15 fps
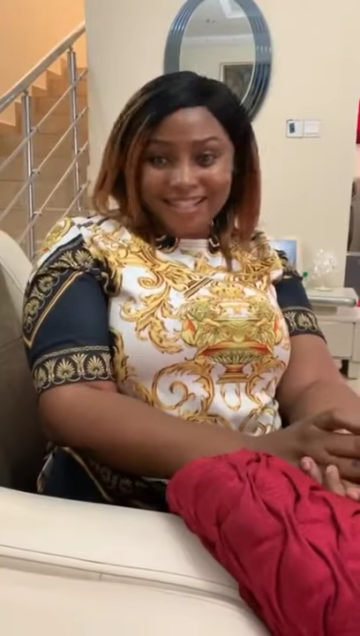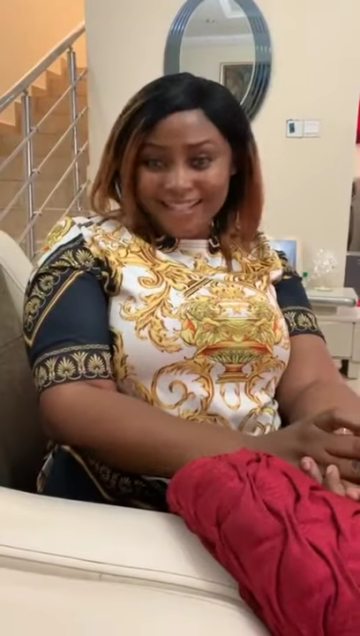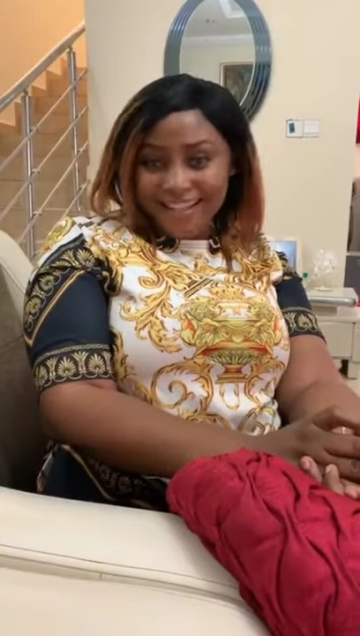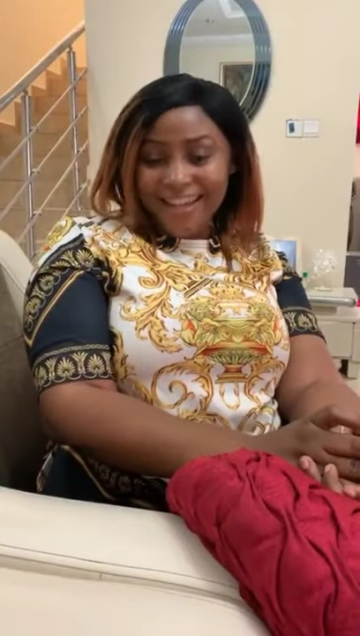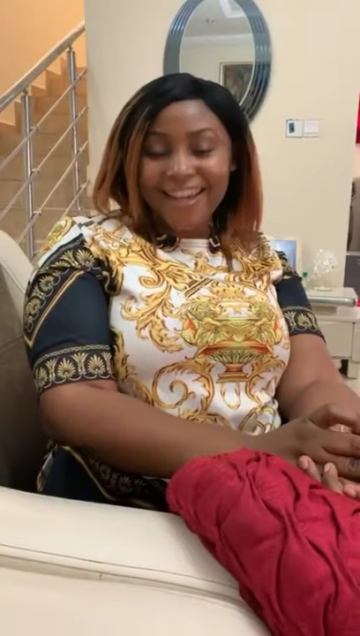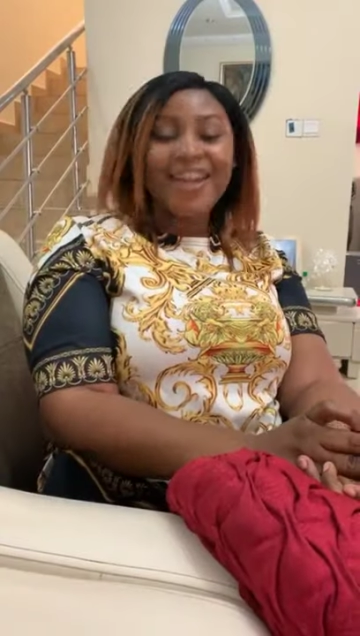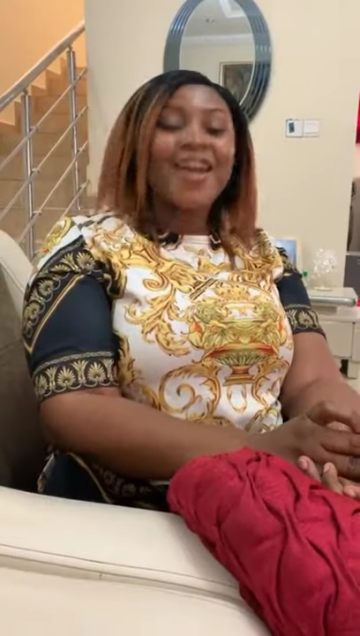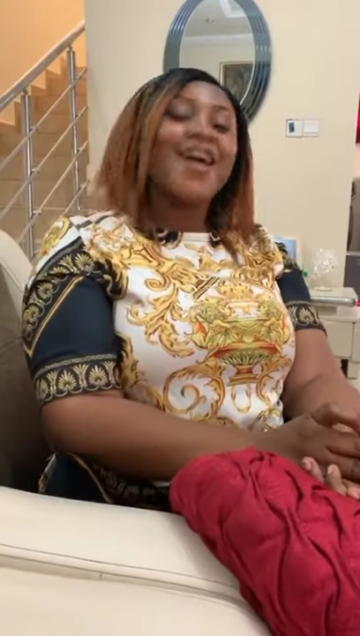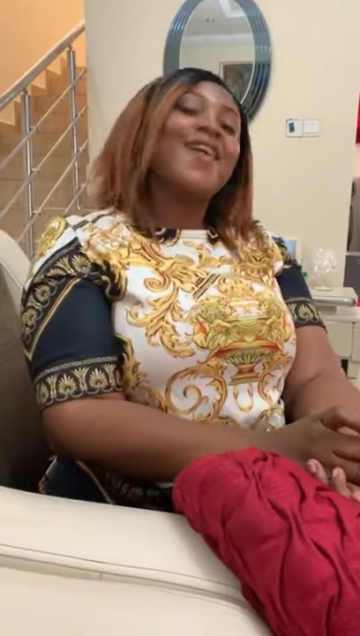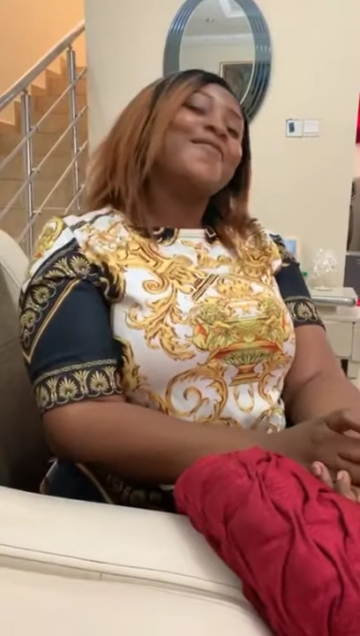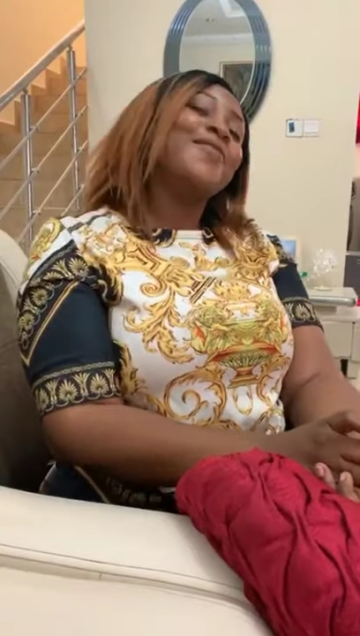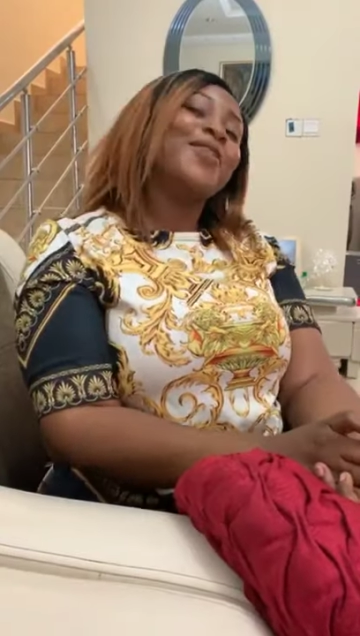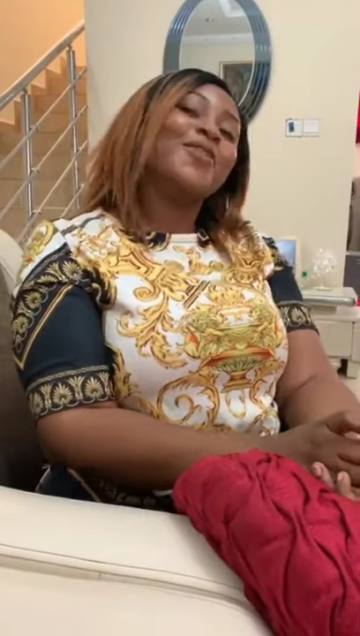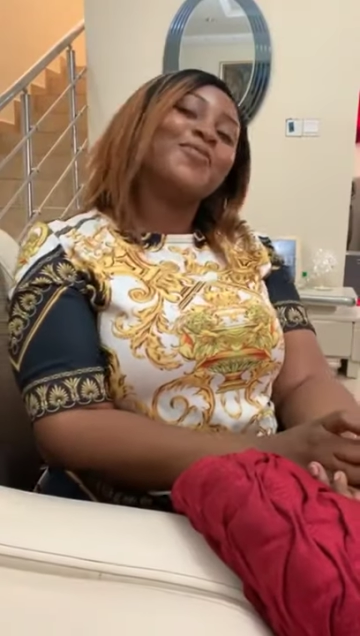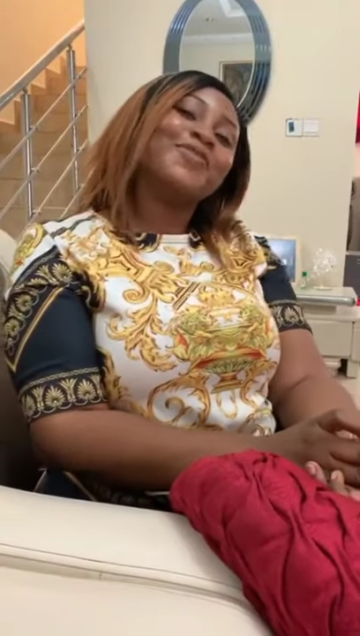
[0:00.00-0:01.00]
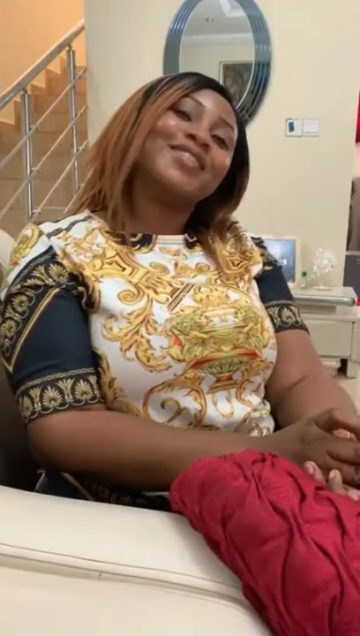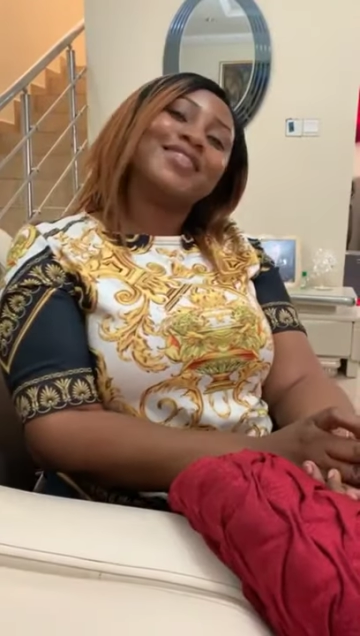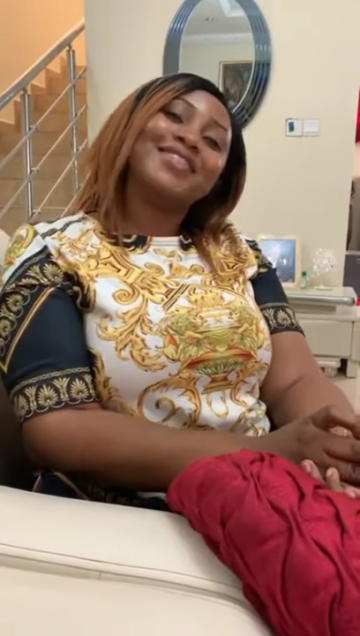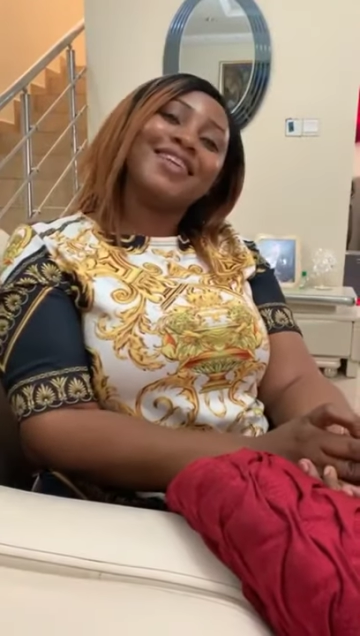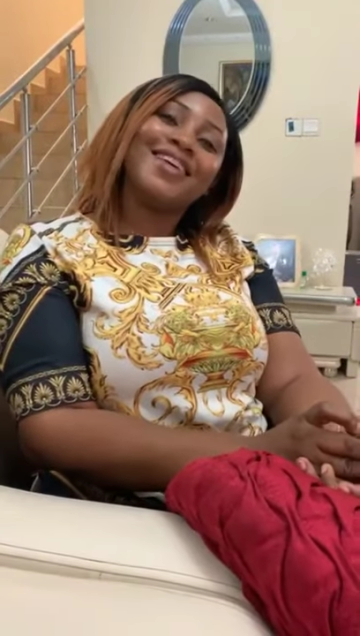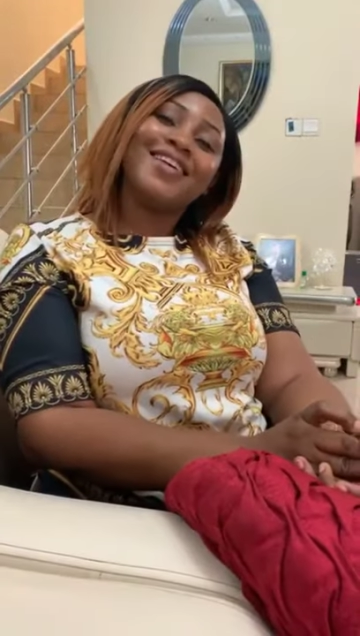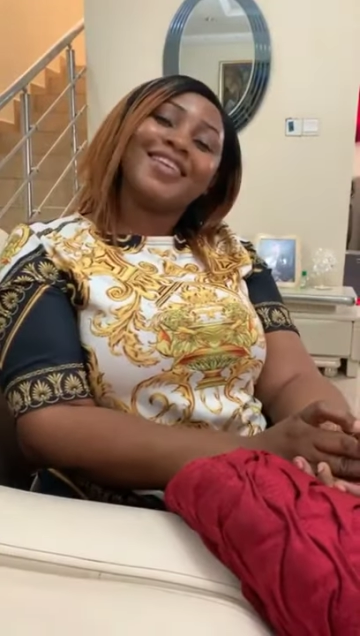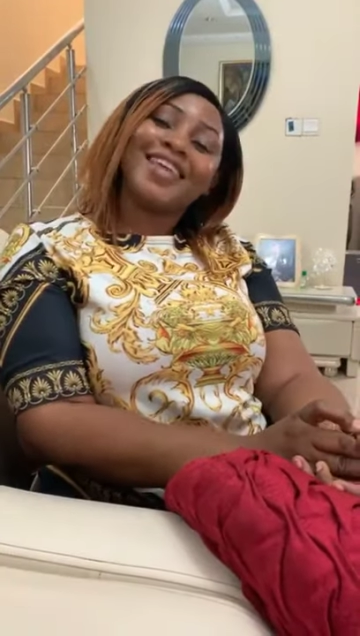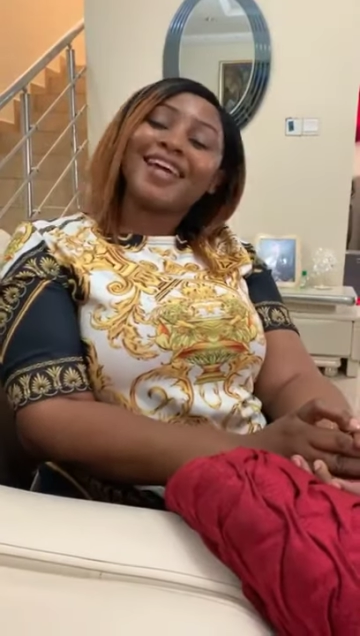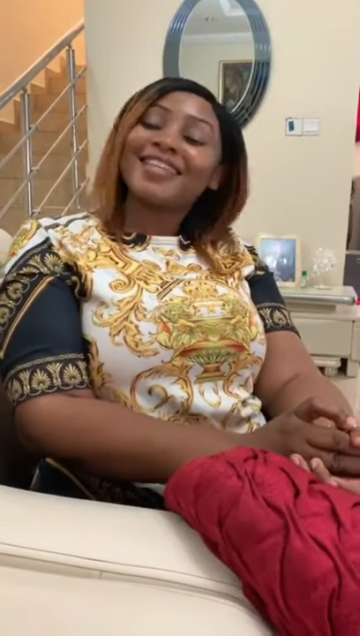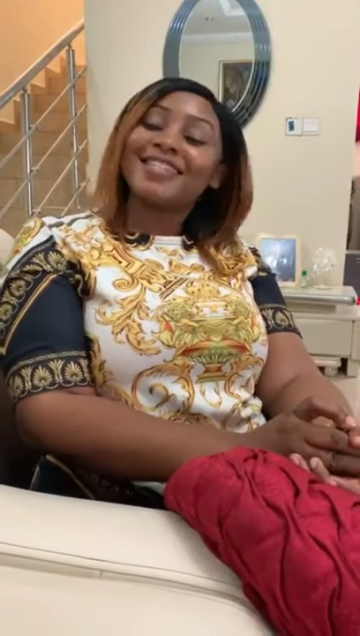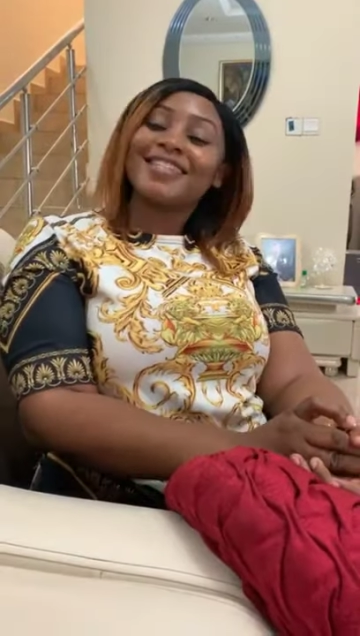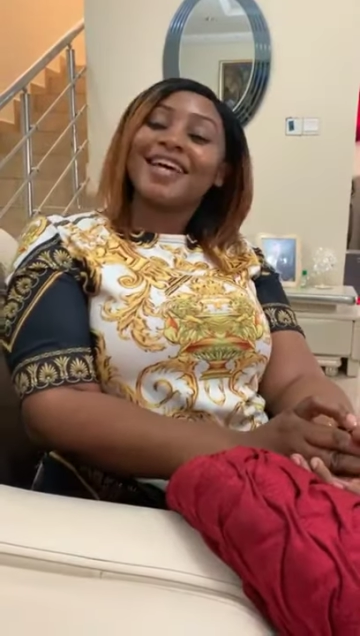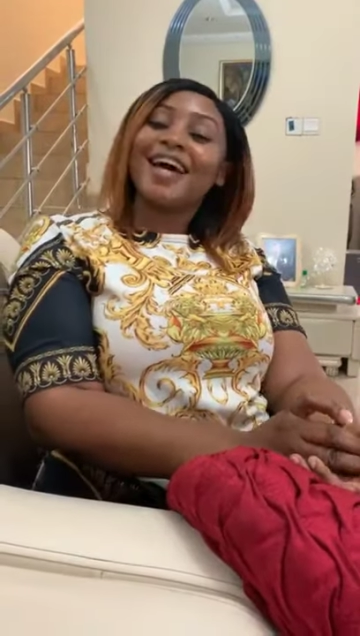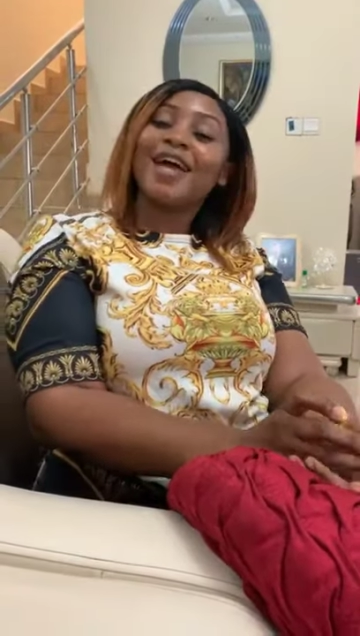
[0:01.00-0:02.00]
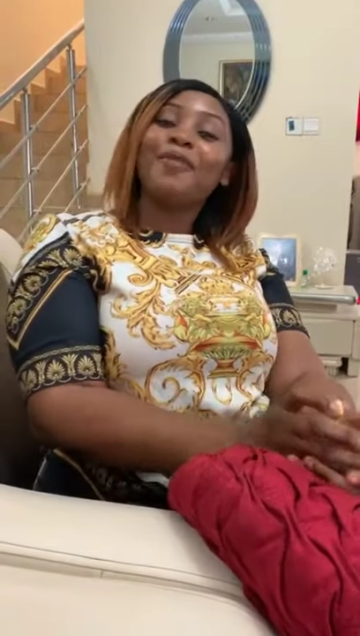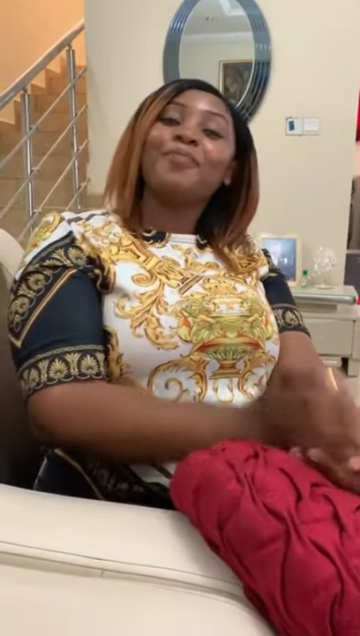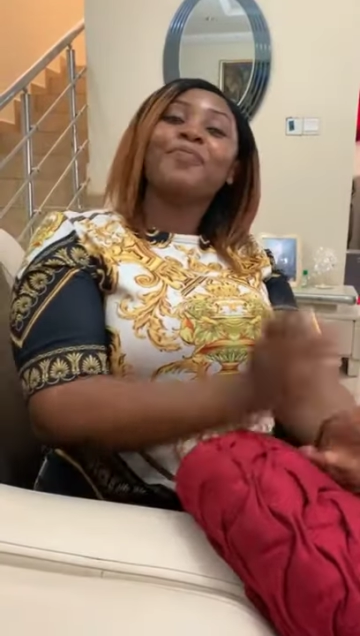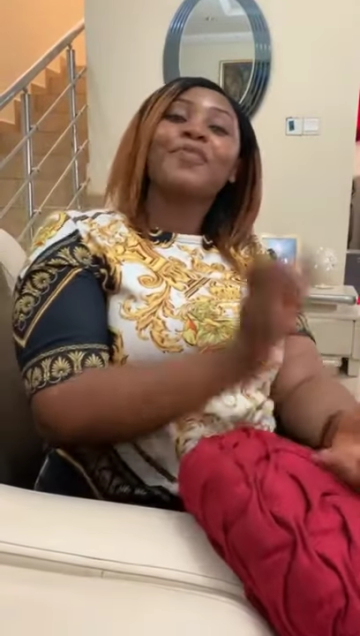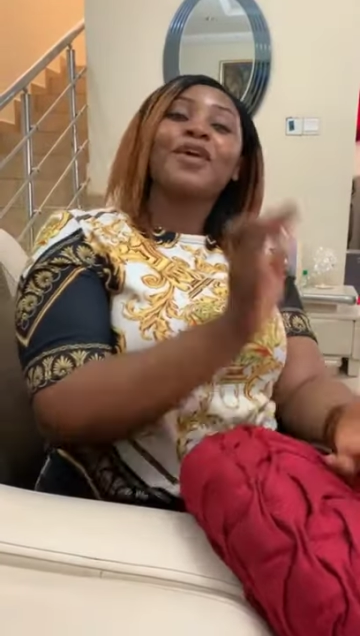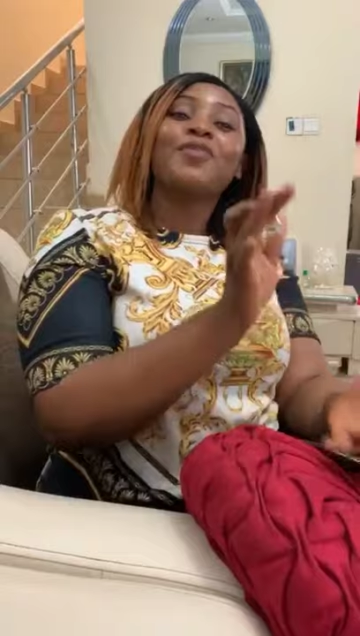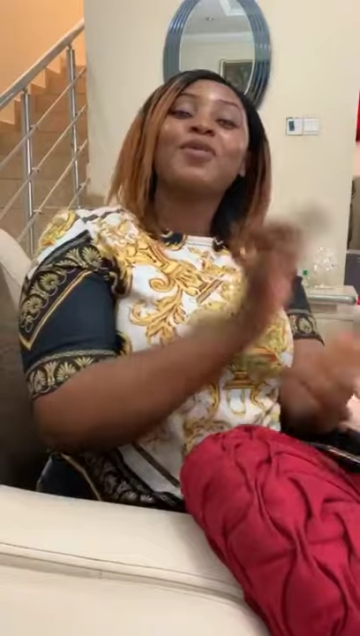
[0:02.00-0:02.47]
today. We hope to see you next time.